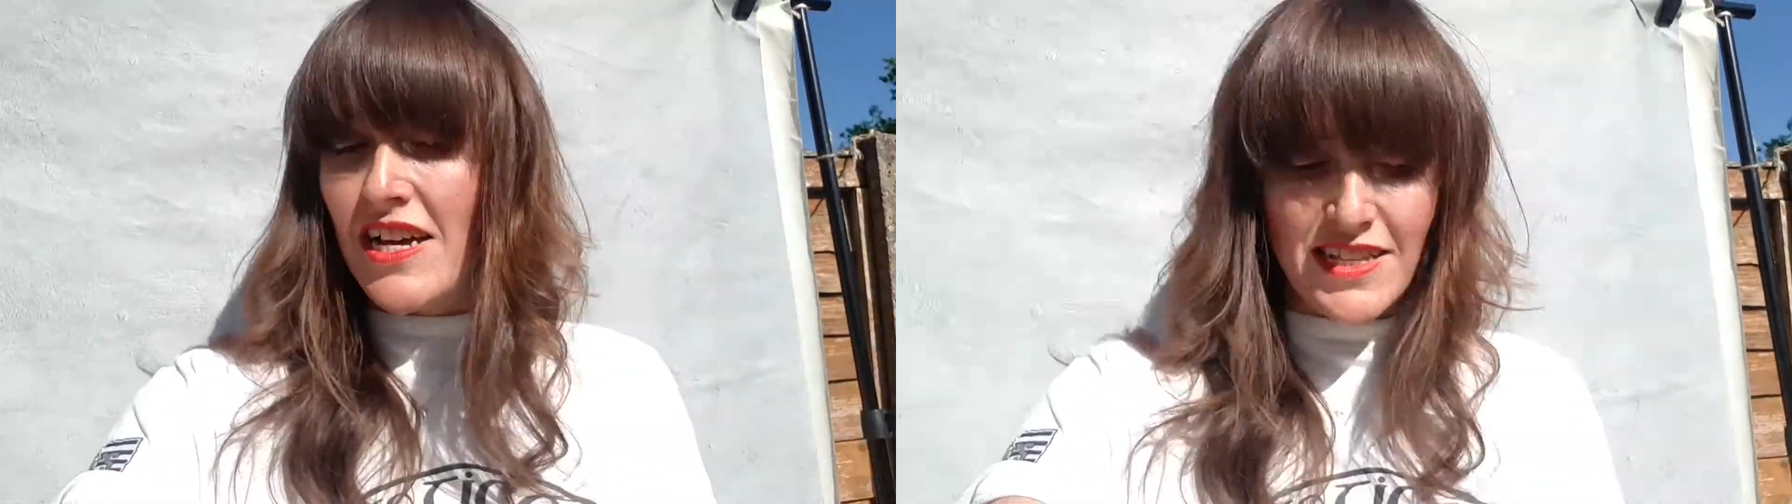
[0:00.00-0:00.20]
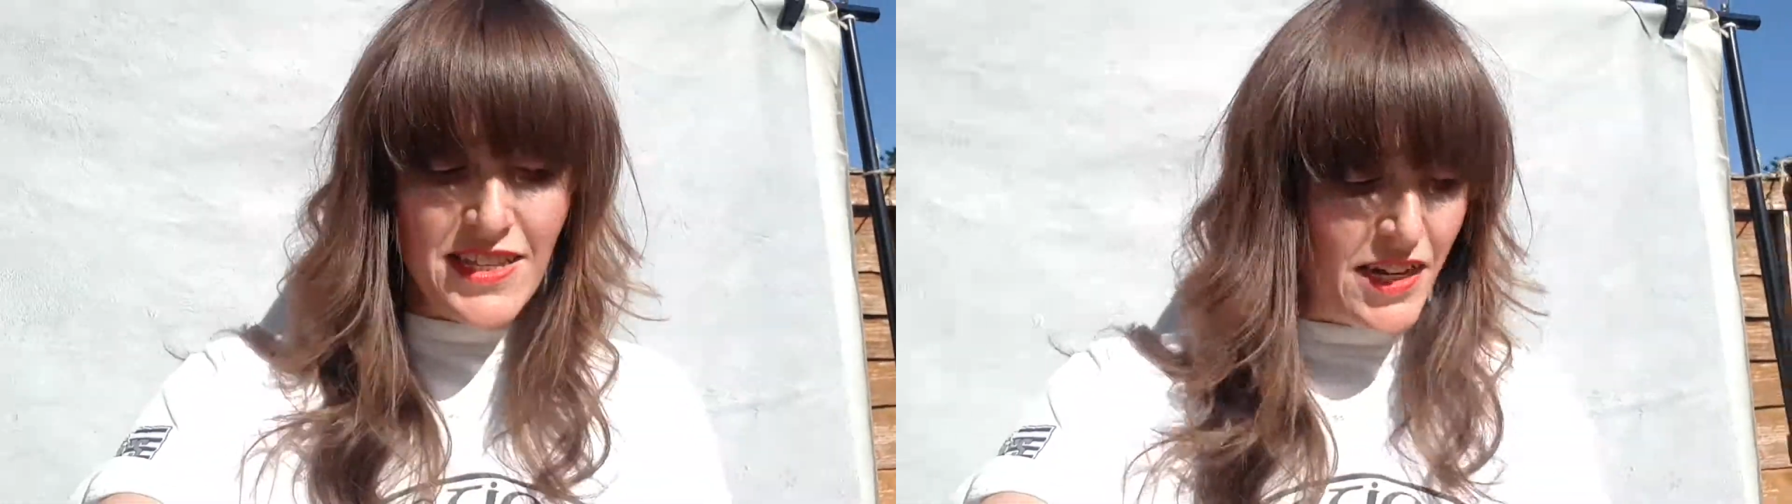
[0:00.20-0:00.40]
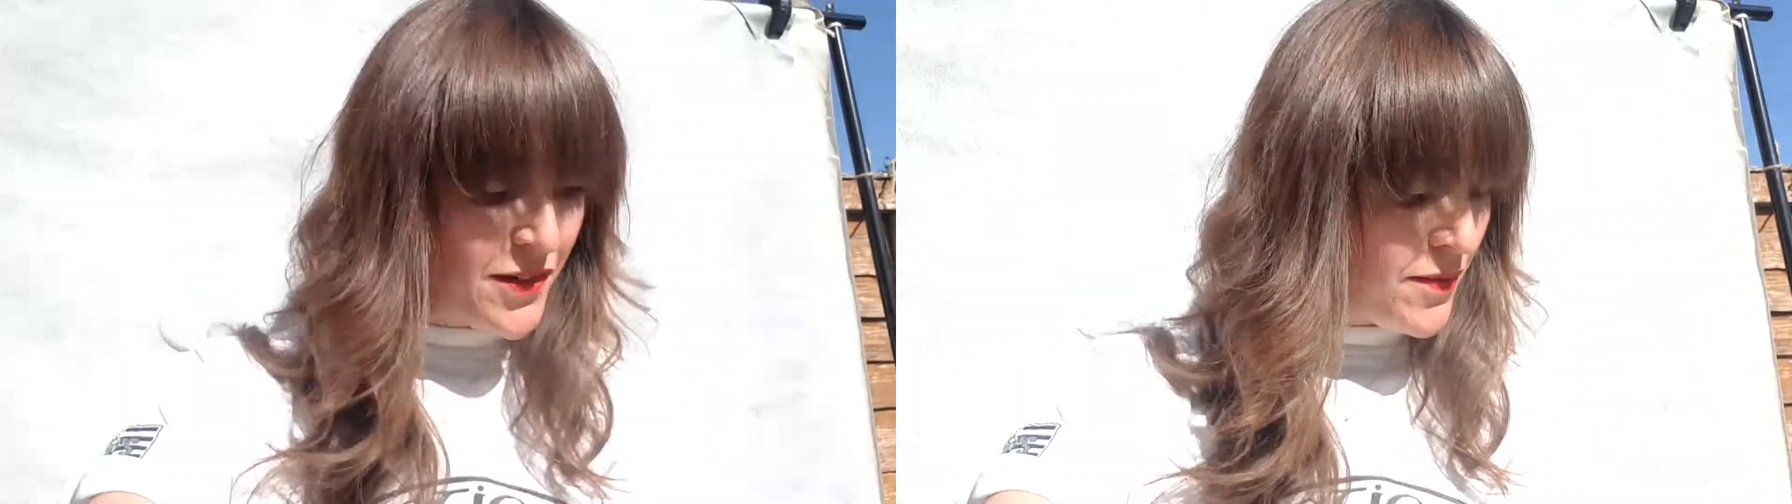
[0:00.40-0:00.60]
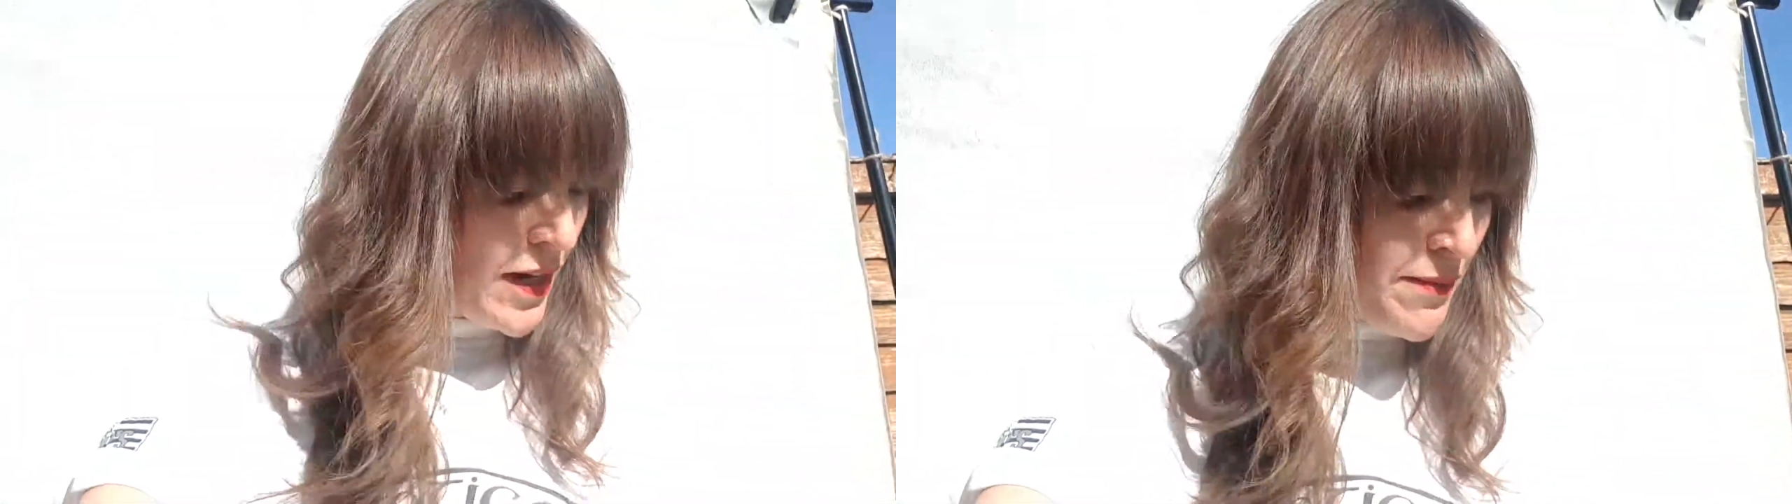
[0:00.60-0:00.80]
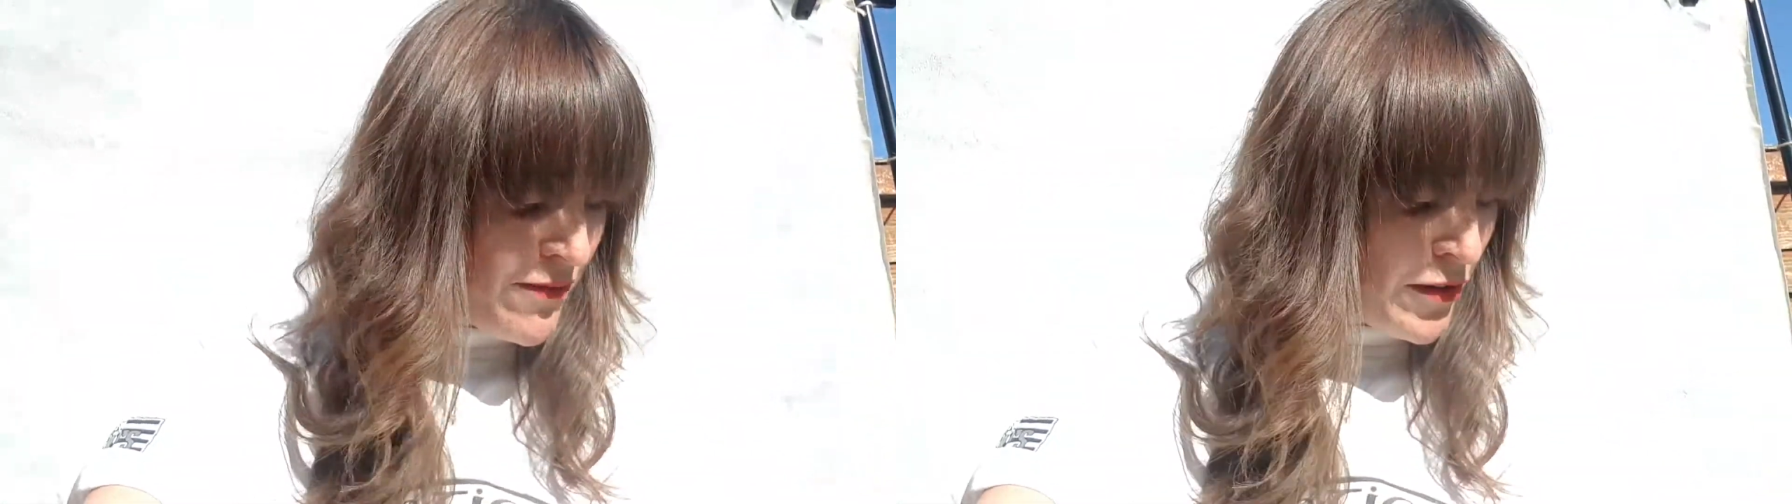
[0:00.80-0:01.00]
So I'm
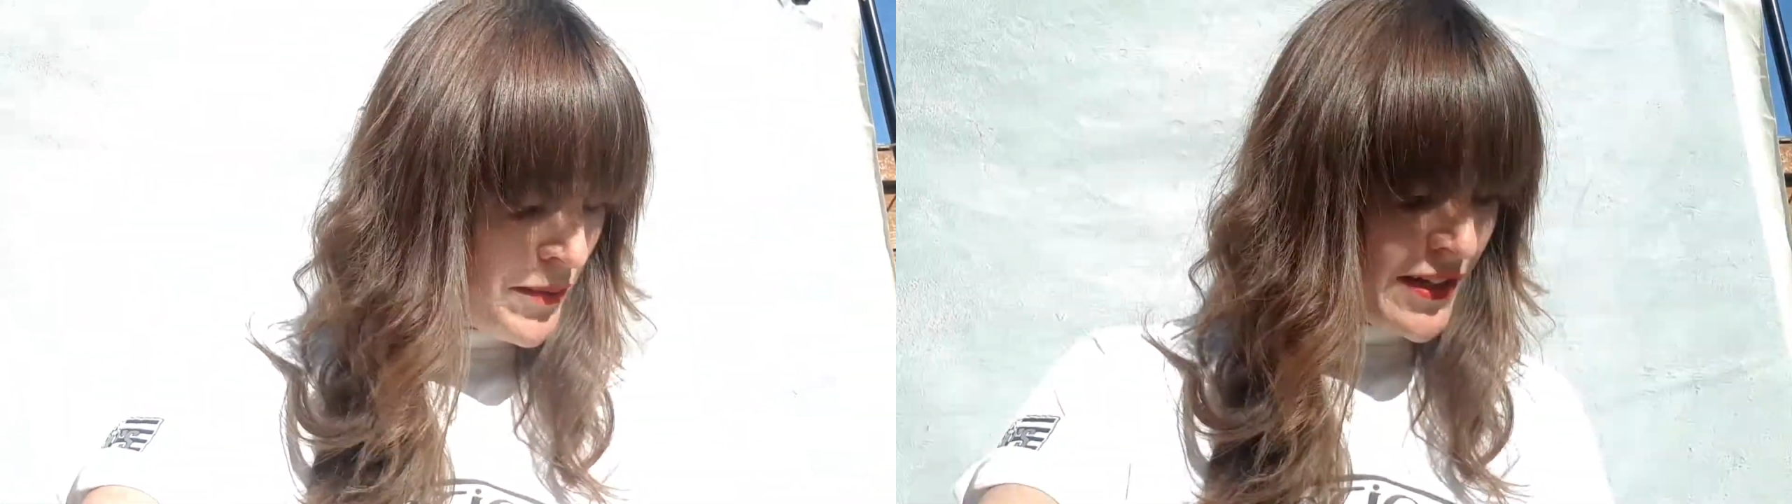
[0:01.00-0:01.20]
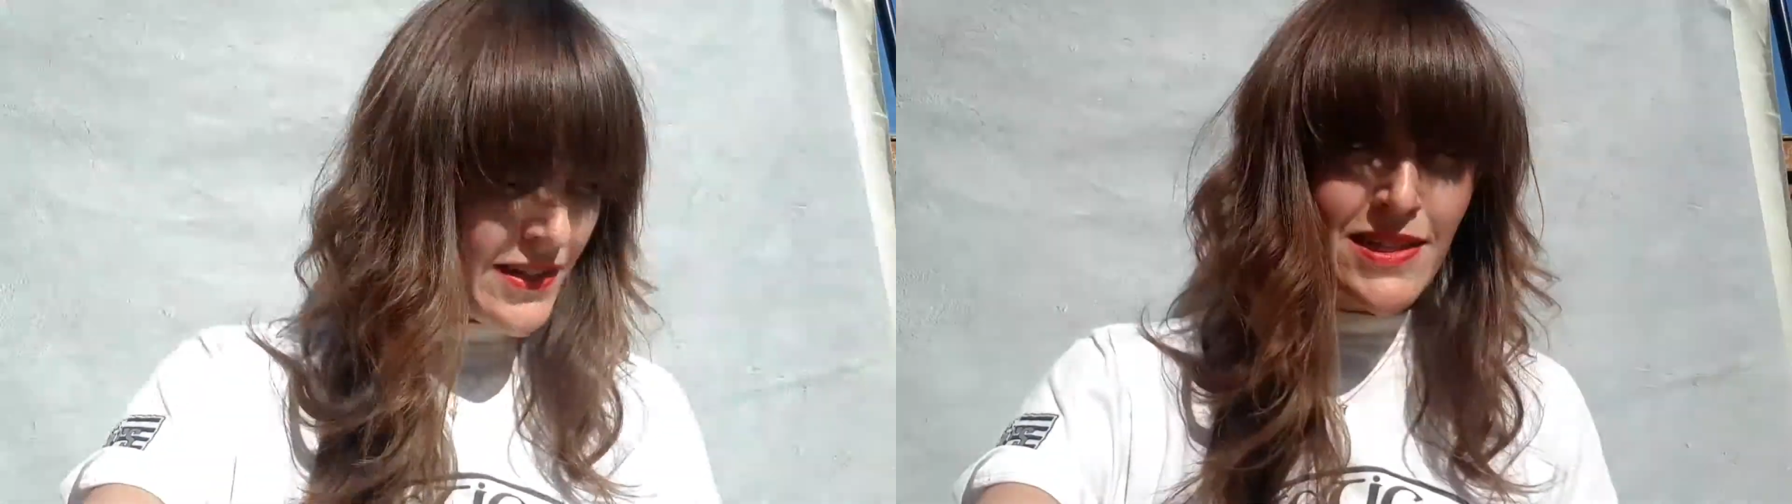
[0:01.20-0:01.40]
filming this